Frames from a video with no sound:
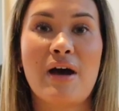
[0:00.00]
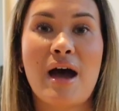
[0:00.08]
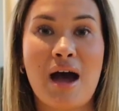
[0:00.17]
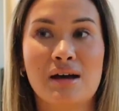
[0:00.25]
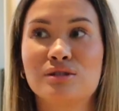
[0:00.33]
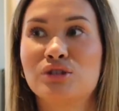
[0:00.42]

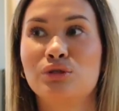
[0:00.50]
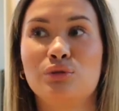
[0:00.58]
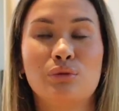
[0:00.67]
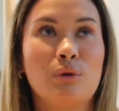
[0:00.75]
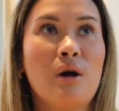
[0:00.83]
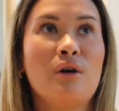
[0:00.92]
that has
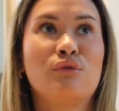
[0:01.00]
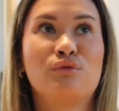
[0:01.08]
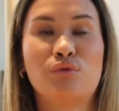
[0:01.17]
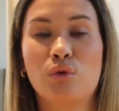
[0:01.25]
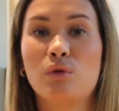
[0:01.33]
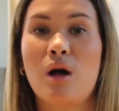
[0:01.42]
to
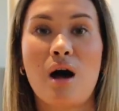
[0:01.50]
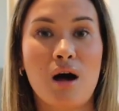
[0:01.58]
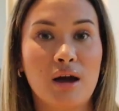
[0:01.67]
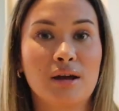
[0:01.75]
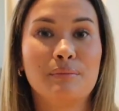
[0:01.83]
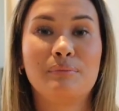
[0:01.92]
full
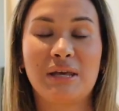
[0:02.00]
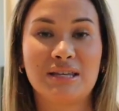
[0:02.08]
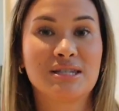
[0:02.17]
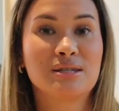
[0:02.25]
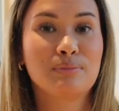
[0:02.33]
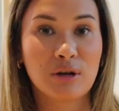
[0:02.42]
on
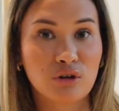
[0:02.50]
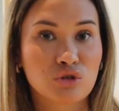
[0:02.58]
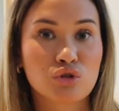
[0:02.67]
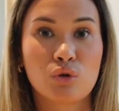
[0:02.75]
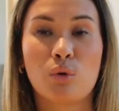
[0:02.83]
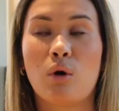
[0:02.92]
be
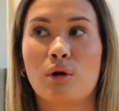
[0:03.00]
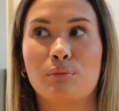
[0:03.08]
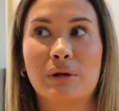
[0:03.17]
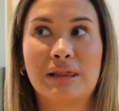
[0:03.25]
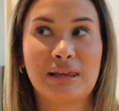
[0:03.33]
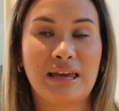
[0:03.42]
spiritual or
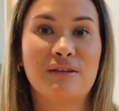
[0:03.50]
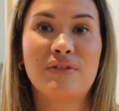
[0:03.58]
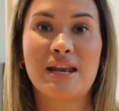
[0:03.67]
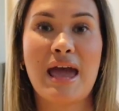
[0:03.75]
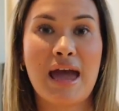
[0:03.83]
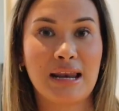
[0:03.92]
believe
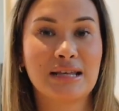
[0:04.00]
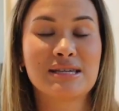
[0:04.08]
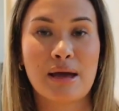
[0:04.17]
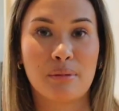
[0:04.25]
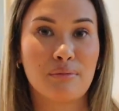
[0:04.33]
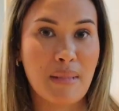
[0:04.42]
in any
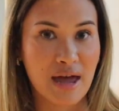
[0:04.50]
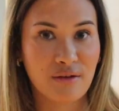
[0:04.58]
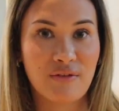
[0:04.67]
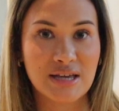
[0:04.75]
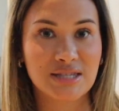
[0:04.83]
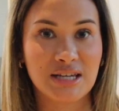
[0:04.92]
type of
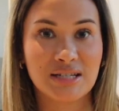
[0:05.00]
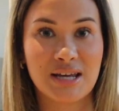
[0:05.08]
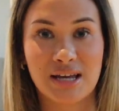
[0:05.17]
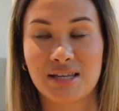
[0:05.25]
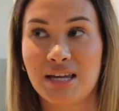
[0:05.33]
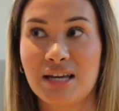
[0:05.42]
manifesting
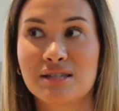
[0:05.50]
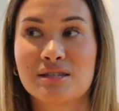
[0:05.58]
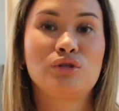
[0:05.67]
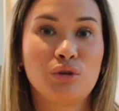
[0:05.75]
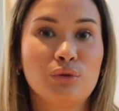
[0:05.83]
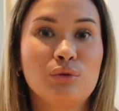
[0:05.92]
techniques
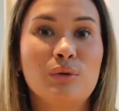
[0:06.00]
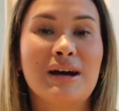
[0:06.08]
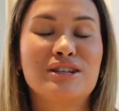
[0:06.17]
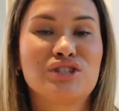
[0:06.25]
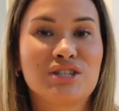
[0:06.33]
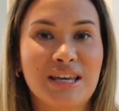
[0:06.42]
to
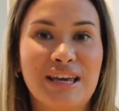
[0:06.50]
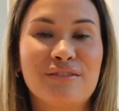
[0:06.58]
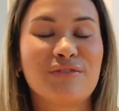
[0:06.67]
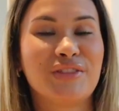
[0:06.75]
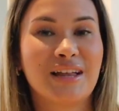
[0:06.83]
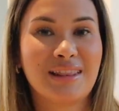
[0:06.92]

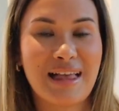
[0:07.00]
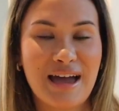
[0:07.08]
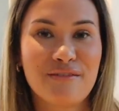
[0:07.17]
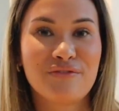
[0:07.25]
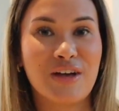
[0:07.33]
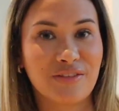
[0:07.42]
achieve the
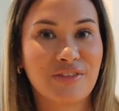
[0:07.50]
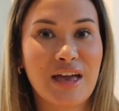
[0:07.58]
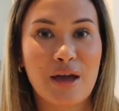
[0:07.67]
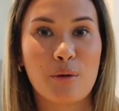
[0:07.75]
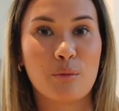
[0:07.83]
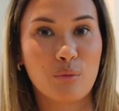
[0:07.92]
life that
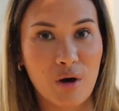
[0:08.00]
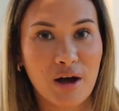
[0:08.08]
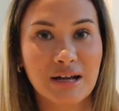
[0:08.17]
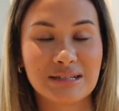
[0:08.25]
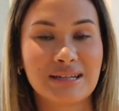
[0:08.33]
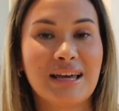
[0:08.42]
they
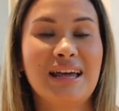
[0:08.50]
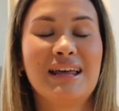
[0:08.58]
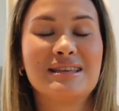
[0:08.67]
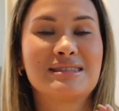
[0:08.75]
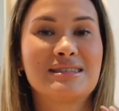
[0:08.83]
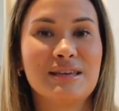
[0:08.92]
want.
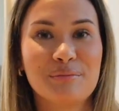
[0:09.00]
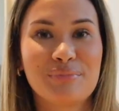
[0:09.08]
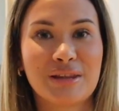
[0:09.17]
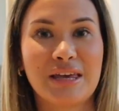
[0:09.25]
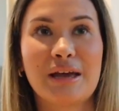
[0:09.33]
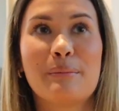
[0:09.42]
It is
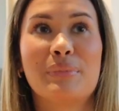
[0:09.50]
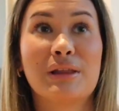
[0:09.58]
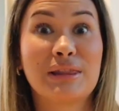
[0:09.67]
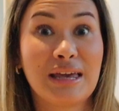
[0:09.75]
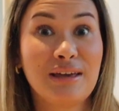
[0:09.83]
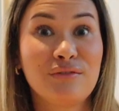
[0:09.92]
simply
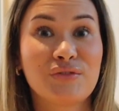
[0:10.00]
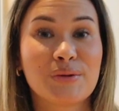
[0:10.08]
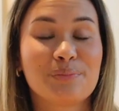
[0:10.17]
belief